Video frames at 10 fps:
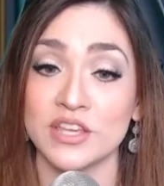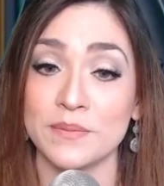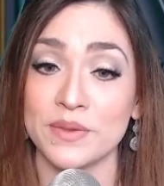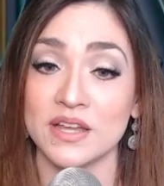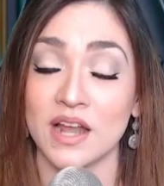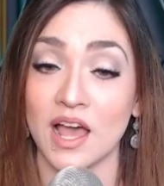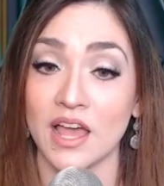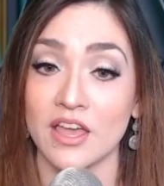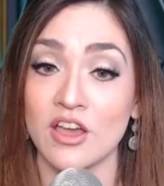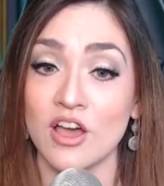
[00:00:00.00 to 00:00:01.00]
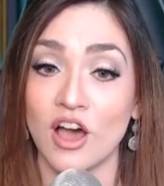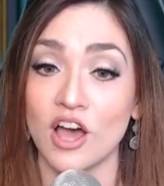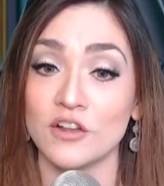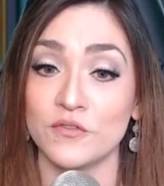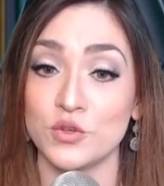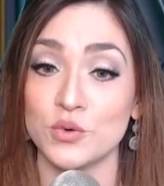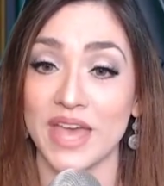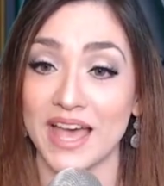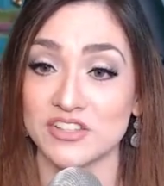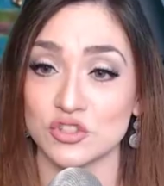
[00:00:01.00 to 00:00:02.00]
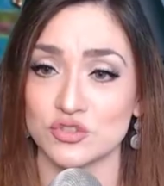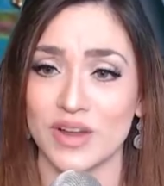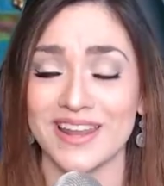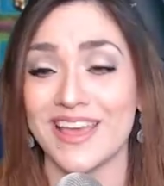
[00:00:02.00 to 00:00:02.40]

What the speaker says: keeping an eye on a few castles, right?